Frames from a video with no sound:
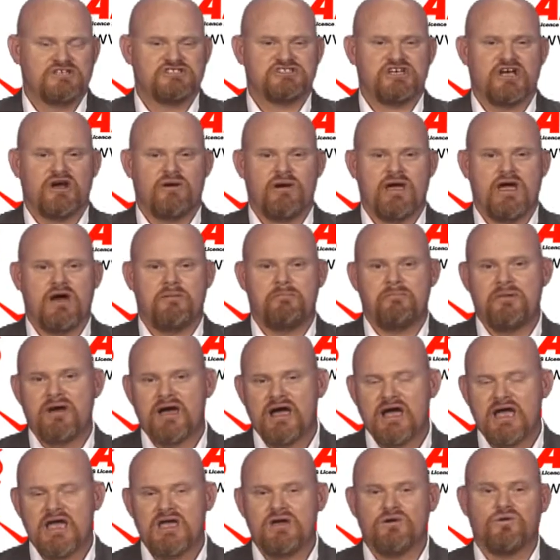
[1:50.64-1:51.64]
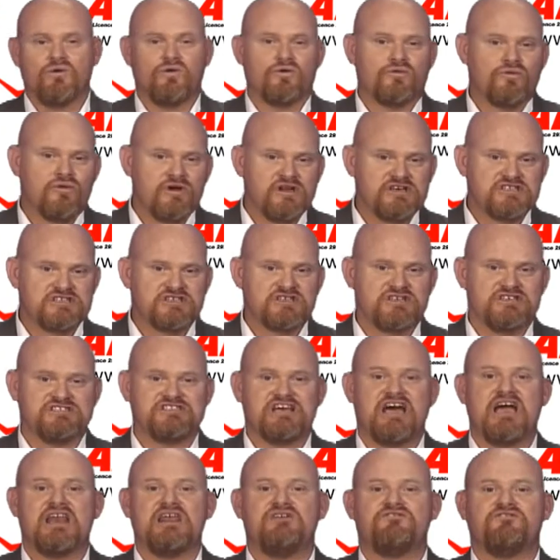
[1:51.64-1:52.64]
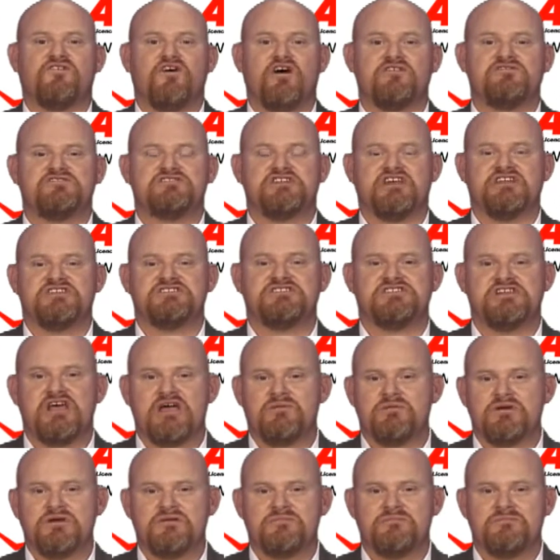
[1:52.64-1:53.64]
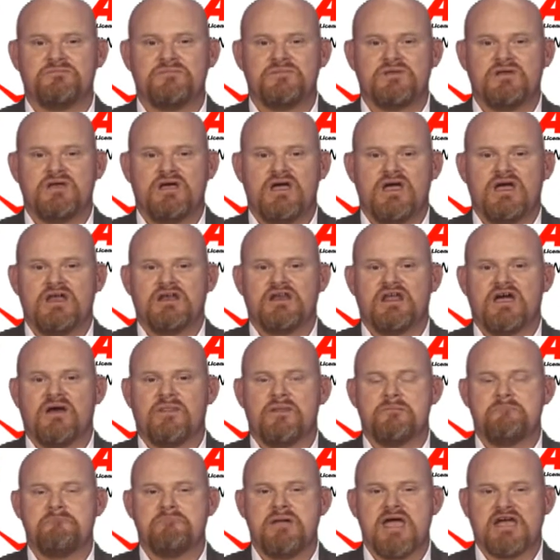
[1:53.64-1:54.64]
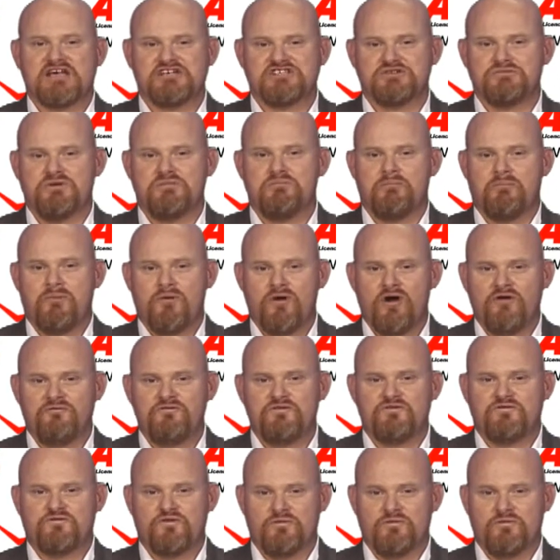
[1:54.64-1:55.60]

So our pay or risk is 85 cents debit. Now the maximum profit